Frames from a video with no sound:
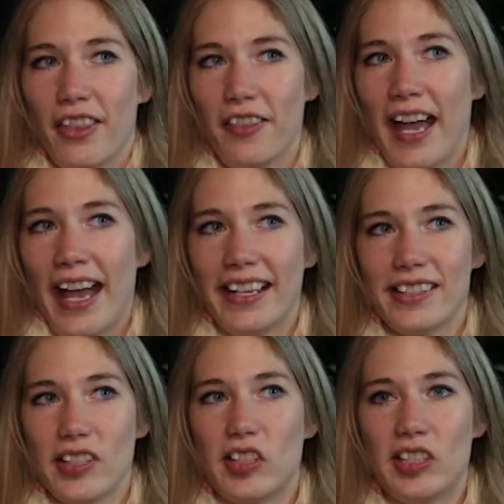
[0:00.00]

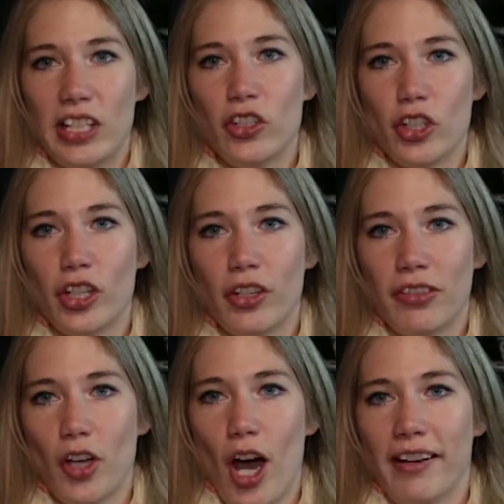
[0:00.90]
that Cinder
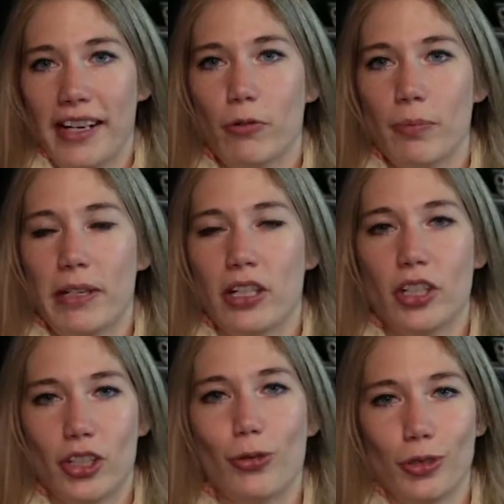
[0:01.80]
thought it would be a
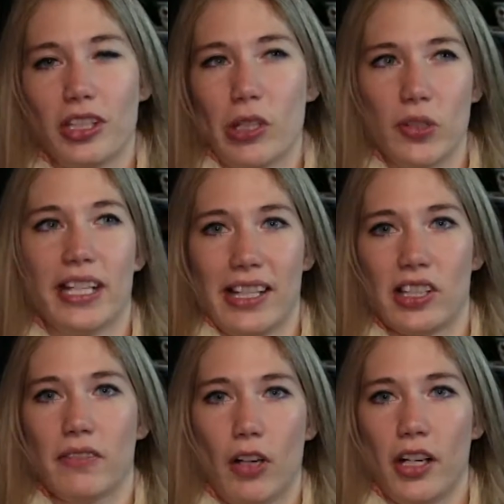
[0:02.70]
good tool to use
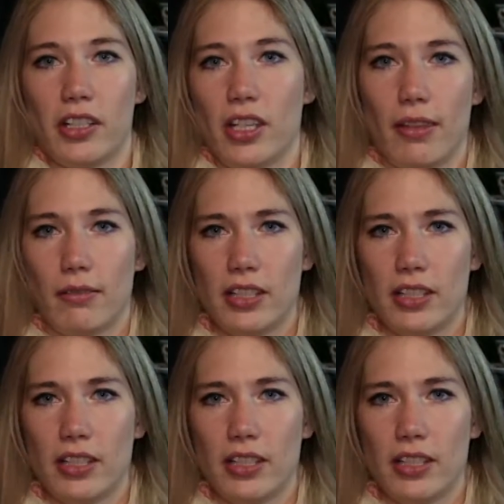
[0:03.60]
against Levana to